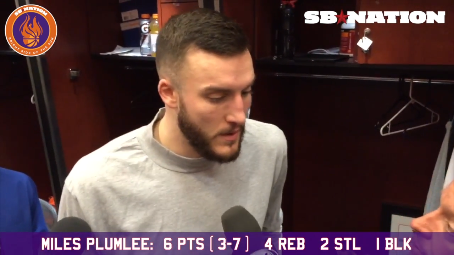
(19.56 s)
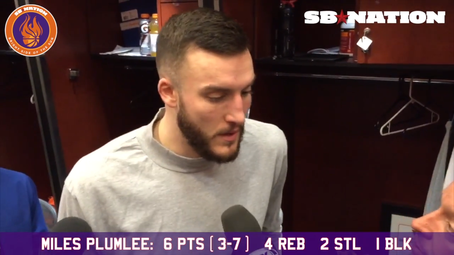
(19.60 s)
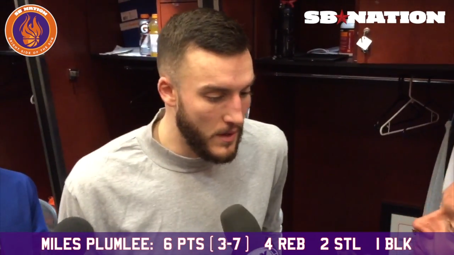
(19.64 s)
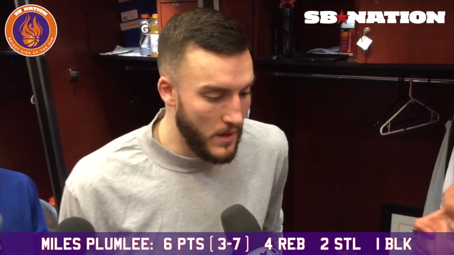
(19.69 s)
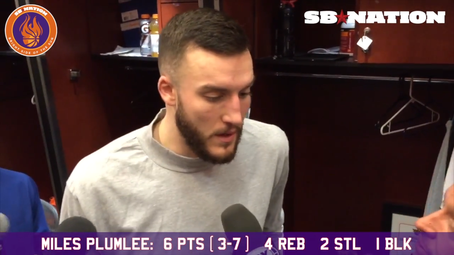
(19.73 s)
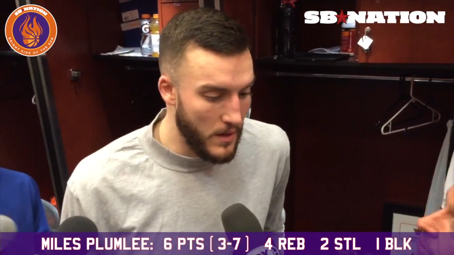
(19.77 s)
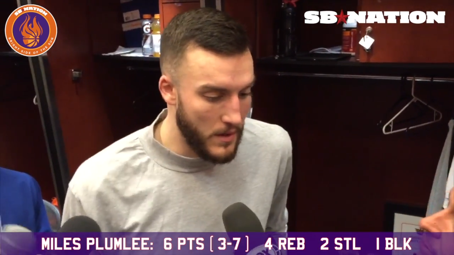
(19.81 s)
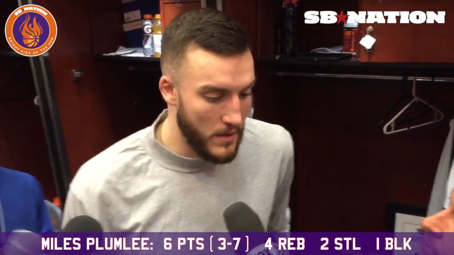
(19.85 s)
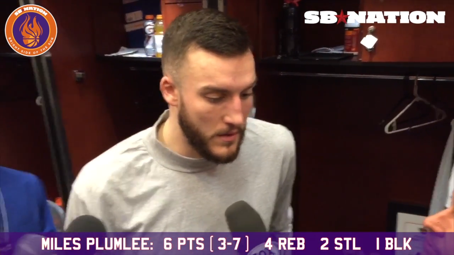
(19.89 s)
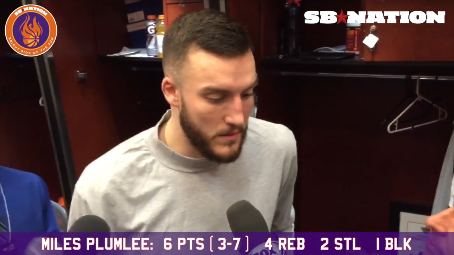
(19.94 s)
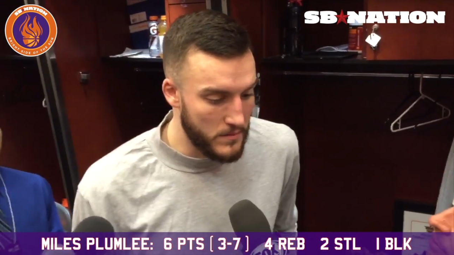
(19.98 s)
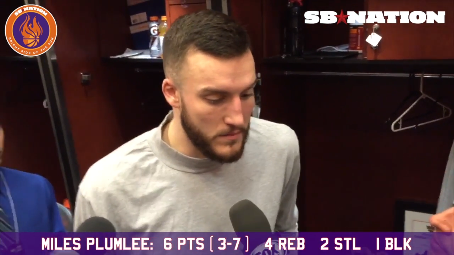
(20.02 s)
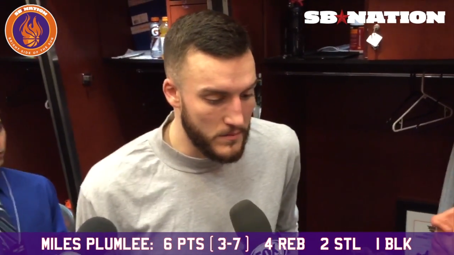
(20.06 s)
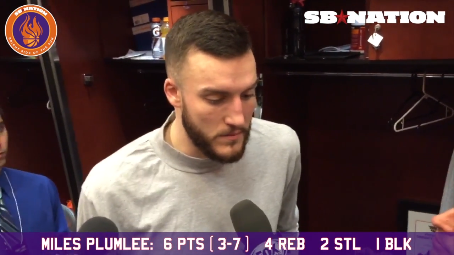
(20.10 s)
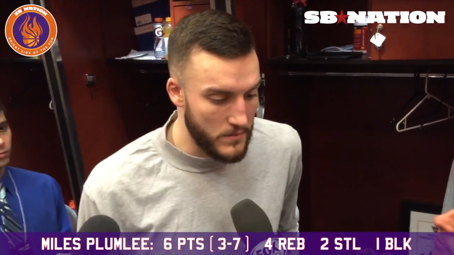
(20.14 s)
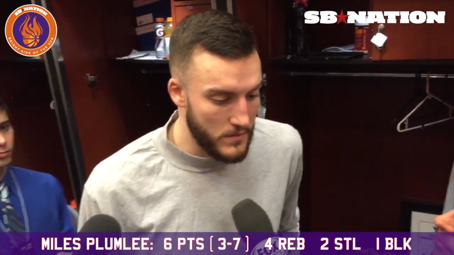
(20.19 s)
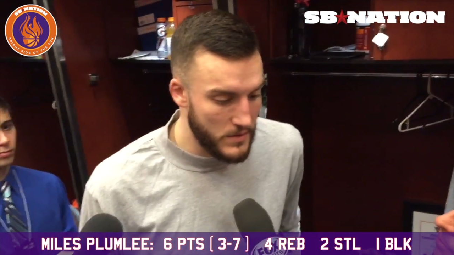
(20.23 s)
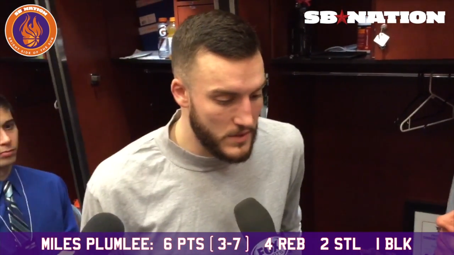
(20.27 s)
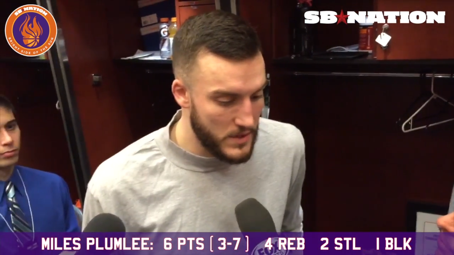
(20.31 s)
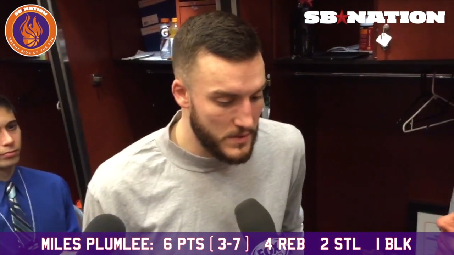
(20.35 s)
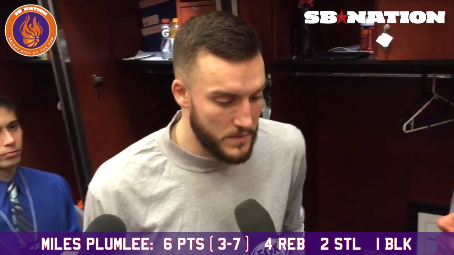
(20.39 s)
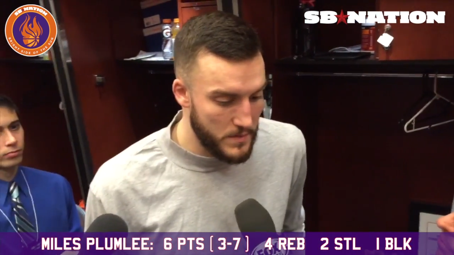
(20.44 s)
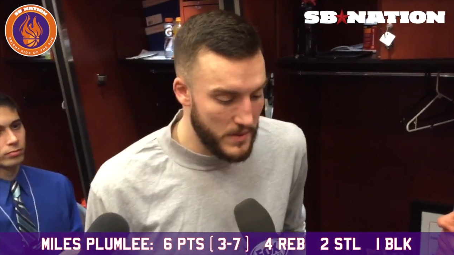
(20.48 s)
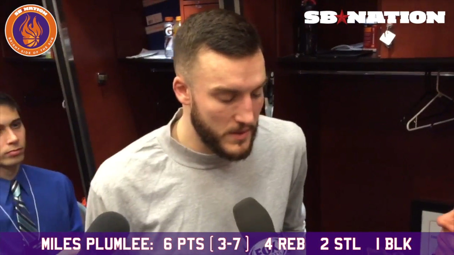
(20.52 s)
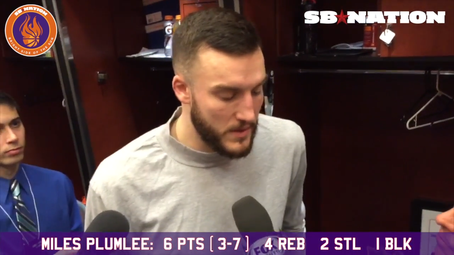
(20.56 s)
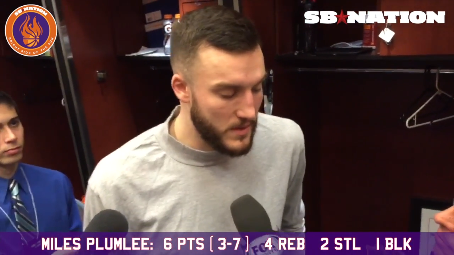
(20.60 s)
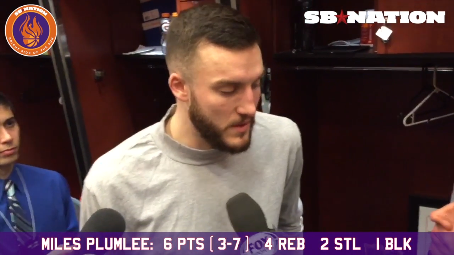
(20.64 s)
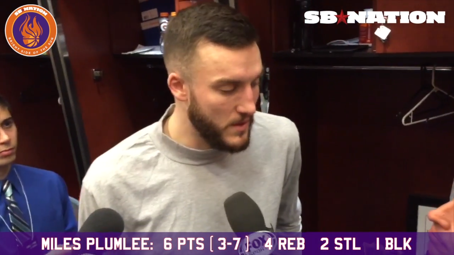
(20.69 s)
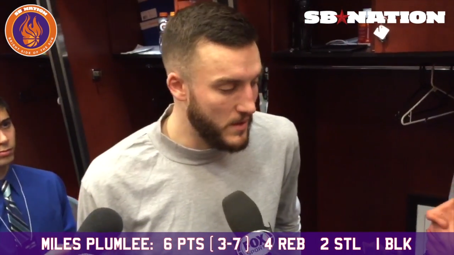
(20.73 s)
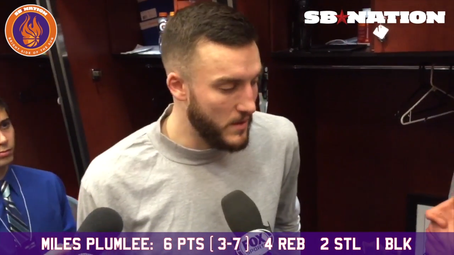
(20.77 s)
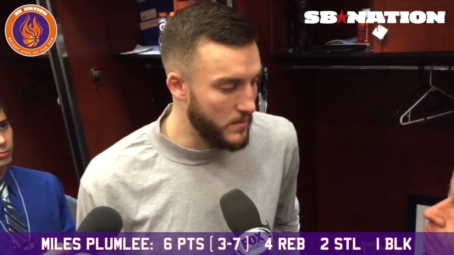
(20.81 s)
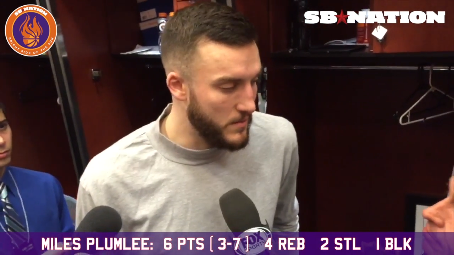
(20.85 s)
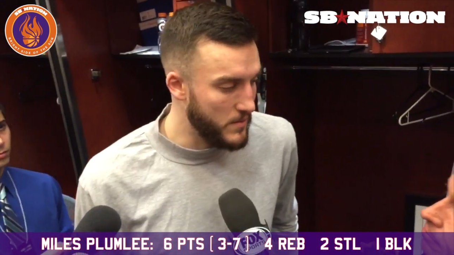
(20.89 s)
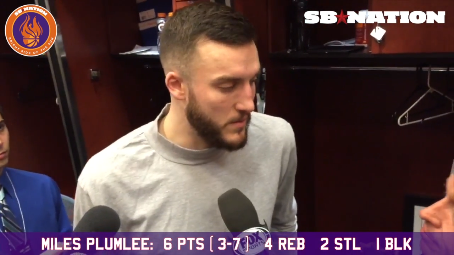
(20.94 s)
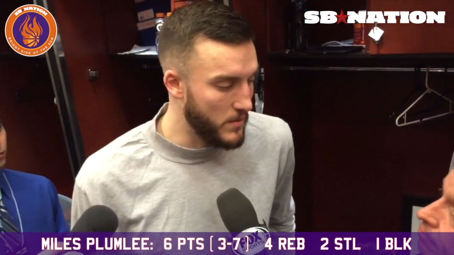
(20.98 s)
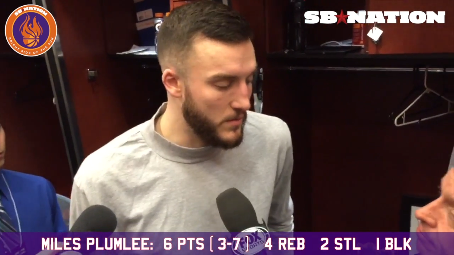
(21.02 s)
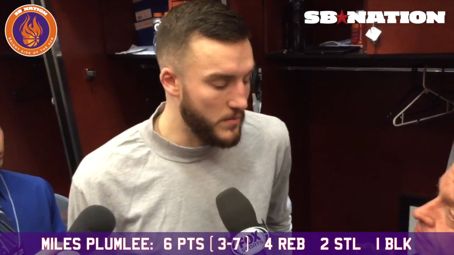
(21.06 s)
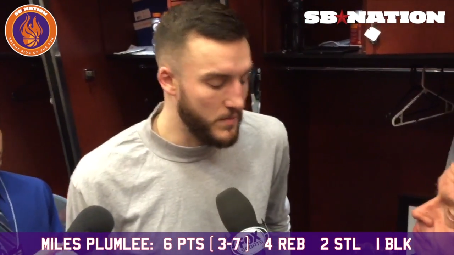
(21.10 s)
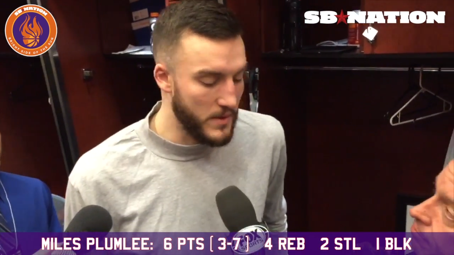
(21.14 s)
Um, we just picked it up, you know,